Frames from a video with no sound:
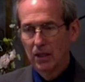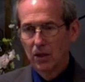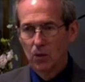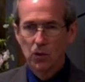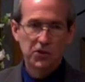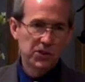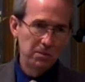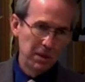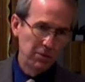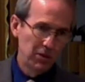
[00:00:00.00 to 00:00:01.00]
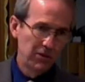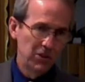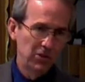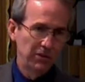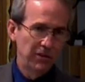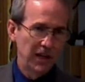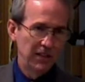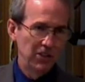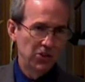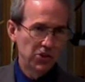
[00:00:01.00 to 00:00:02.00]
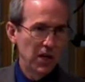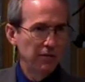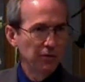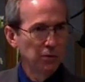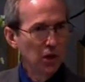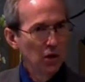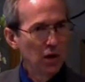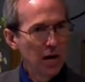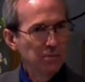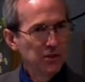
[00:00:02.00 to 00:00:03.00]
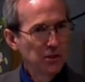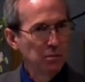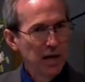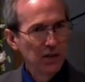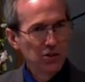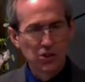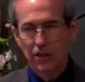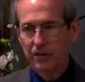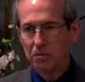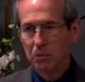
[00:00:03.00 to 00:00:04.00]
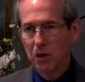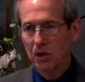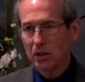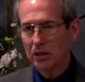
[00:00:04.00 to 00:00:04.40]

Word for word: Or some people, you find that you shop from co ops and you buy yourself in bulk.